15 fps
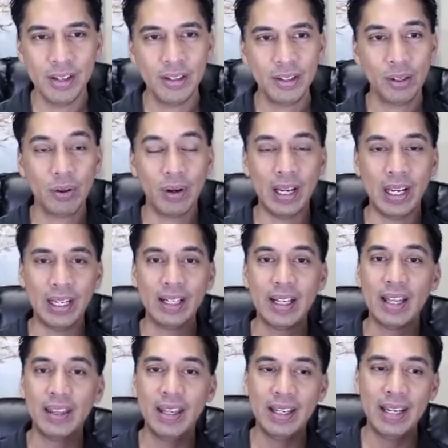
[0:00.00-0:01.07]
Great. And
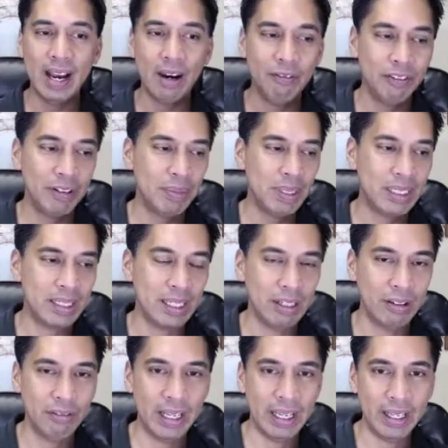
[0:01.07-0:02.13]
then now from the center of
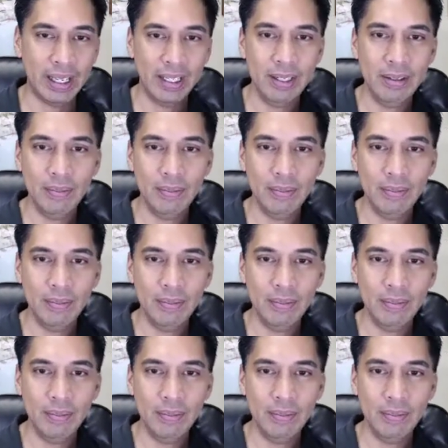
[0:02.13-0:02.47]
head,